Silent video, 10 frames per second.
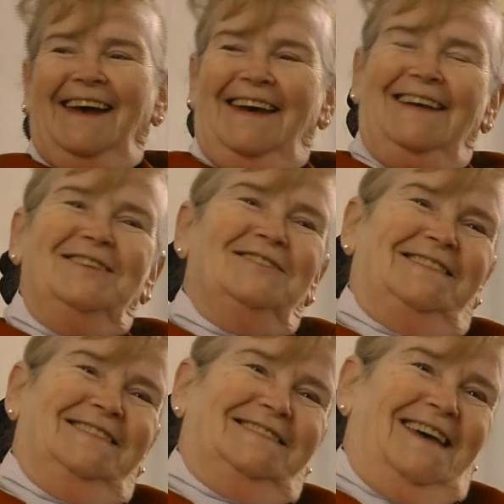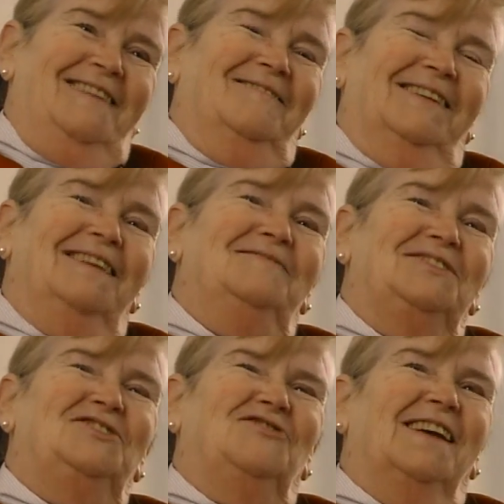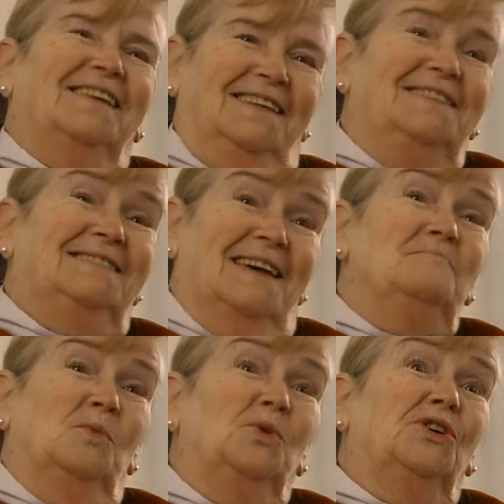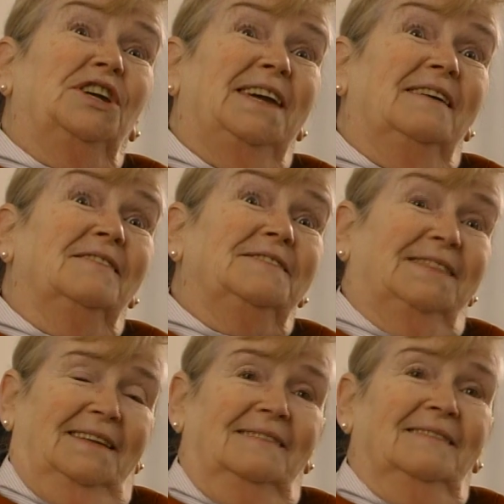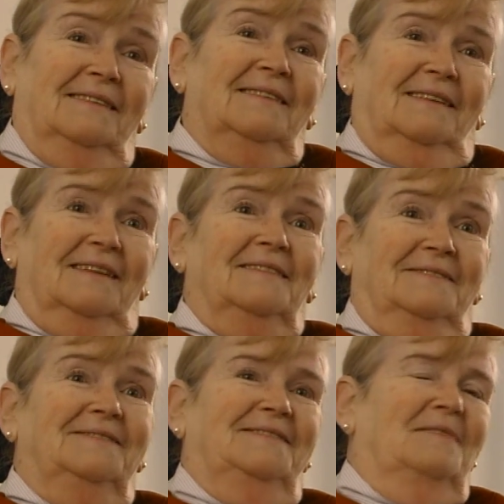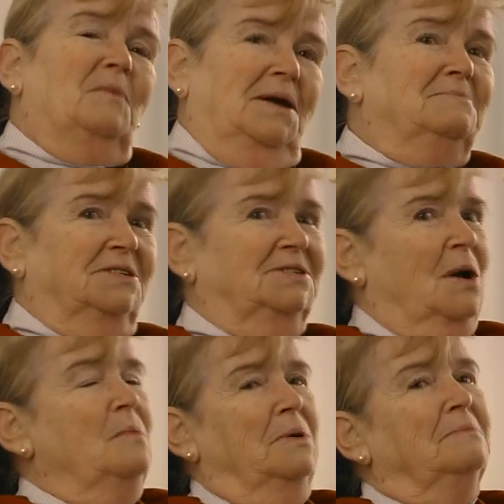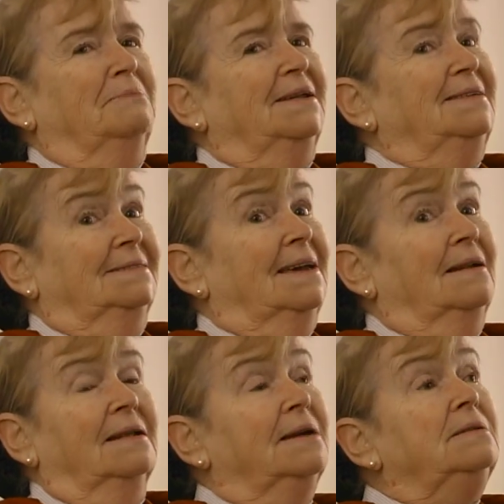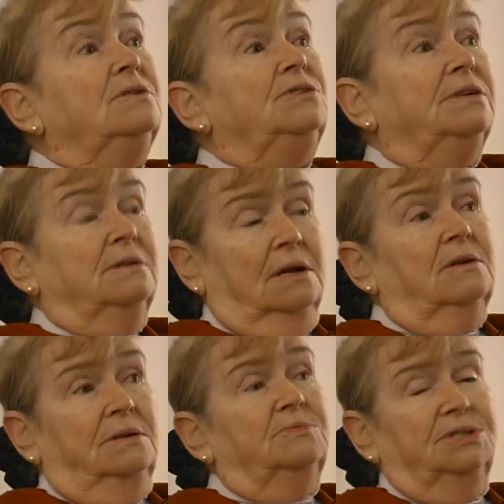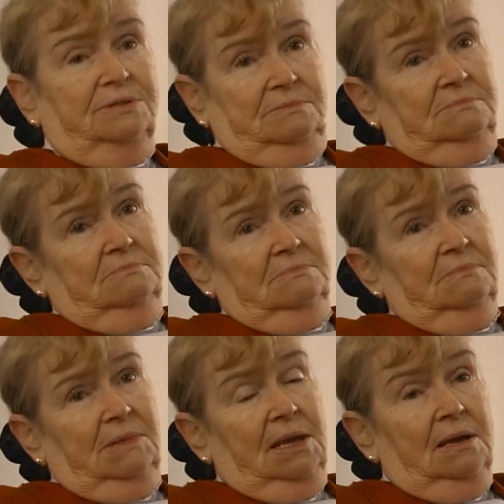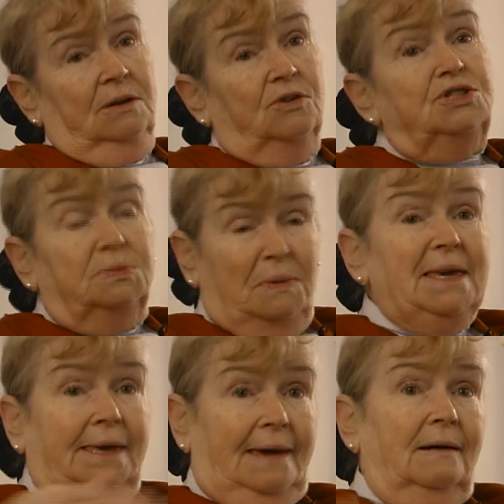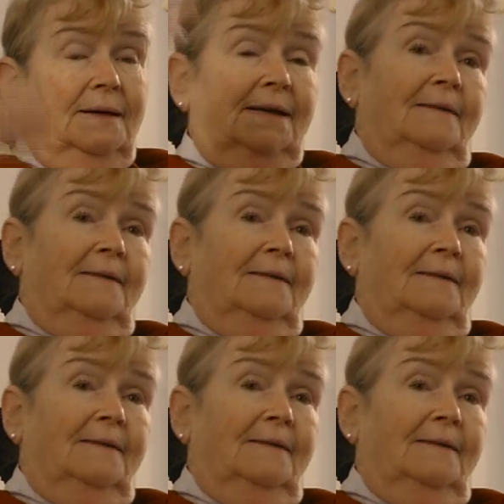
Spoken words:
he used to say when he was drinking, he'd say more Gaelic than when he was sober. But he said, he knew, you know, could speak Gaelic.